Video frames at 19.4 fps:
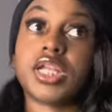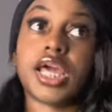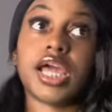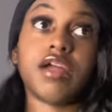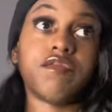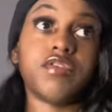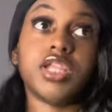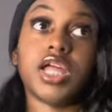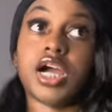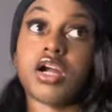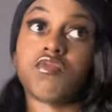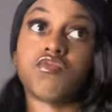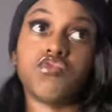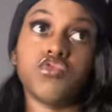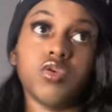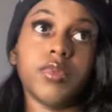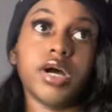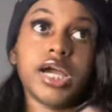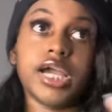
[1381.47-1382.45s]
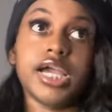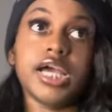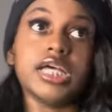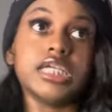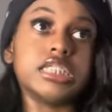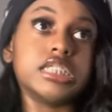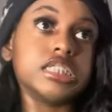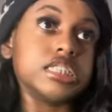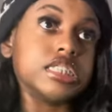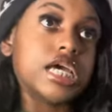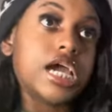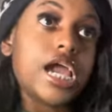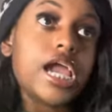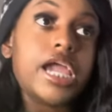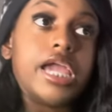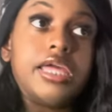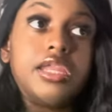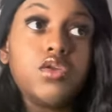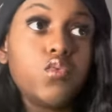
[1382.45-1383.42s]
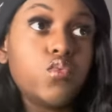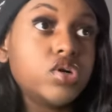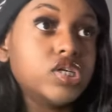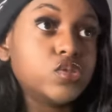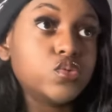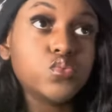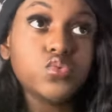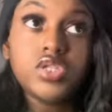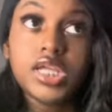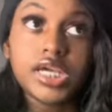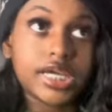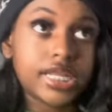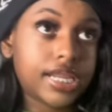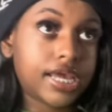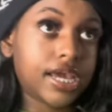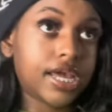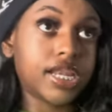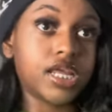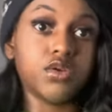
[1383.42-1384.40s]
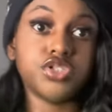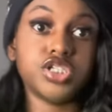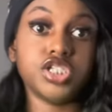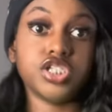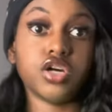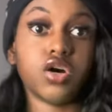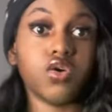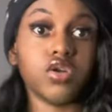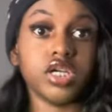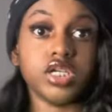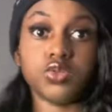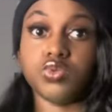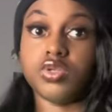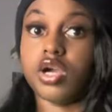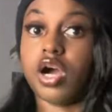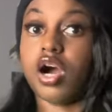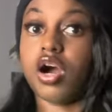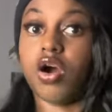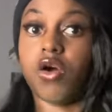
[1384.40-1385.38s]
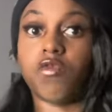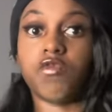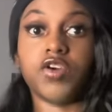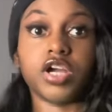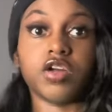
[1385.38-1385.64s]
at every locker room, it's not in the ones we was looking at. And she told us, we all